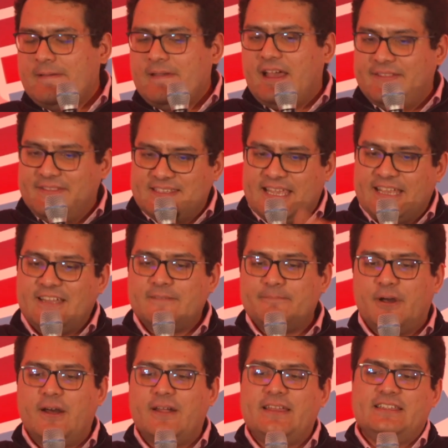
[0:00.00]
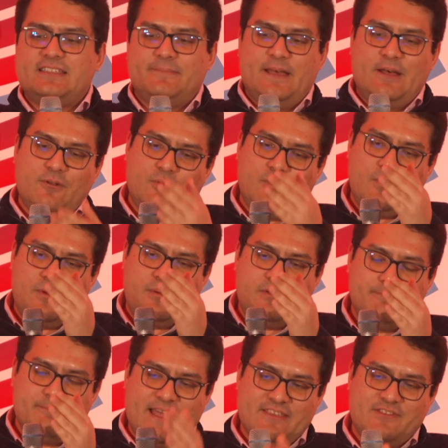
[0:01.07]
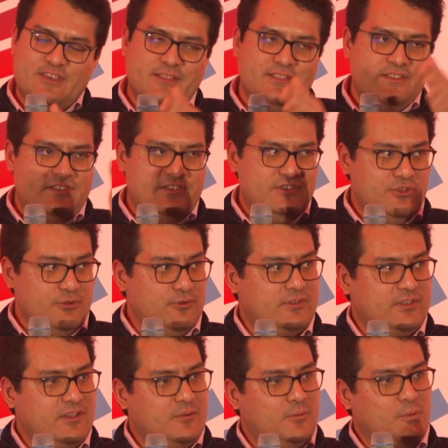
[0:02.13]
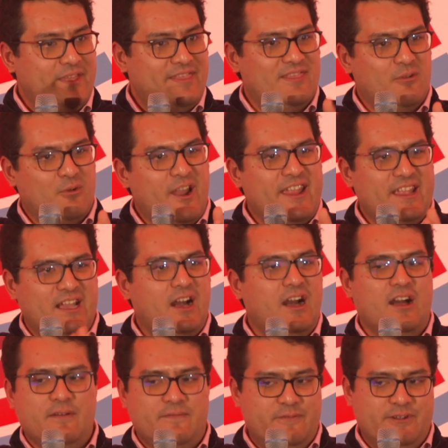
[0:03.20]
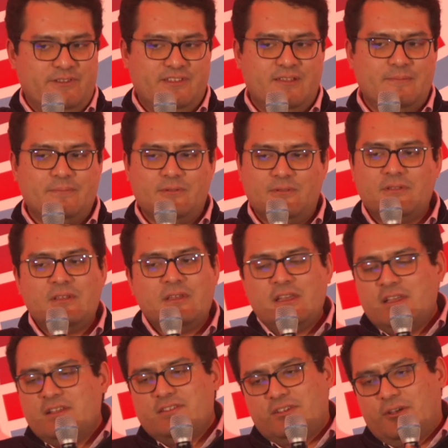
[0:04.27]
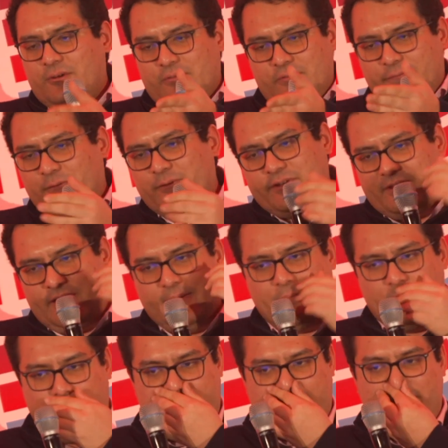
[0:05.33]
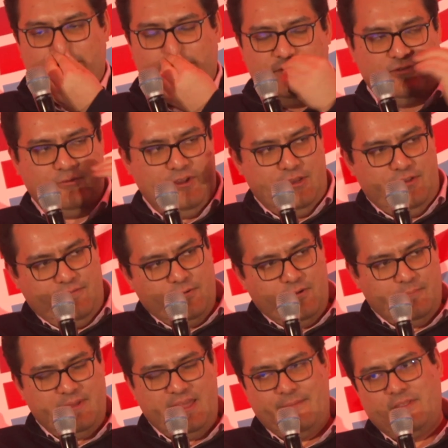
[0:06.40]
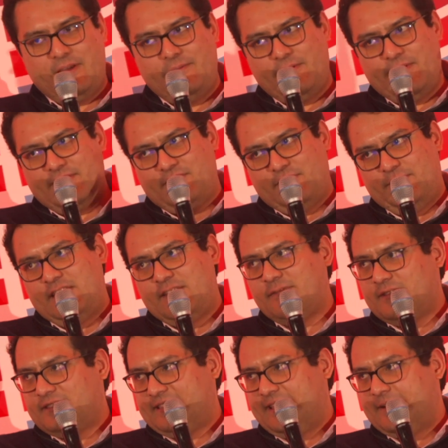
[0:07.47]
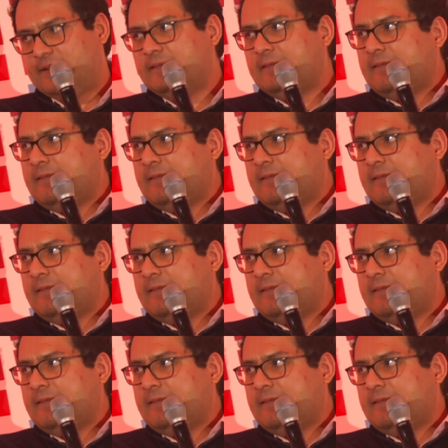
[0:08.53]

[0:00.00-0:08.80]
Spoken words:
And the second part is about matching this user with the right car, for example. So, for example, here on the screen, you've got BMW SUVs for sale.